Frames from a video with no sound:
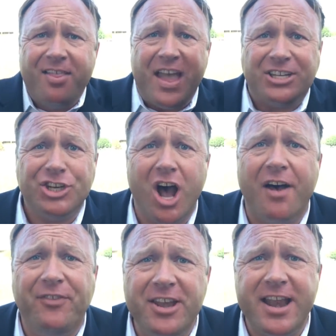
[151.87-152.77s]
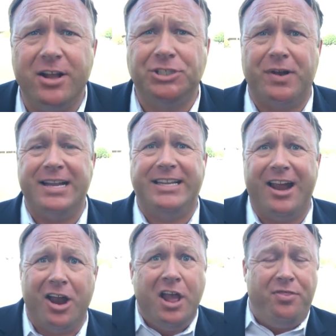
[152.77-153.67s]
That's coffin nails right
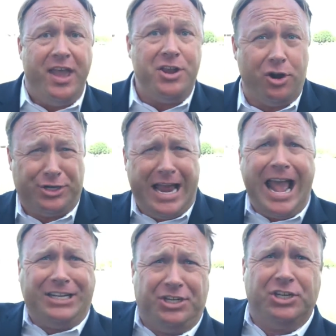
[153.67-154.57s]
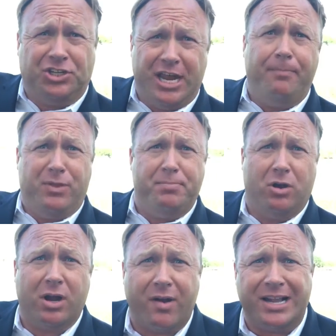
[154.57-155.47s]
there. Then you're tax exempt, the
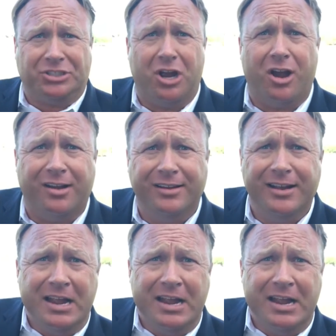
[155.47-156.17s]
bureaucrats are,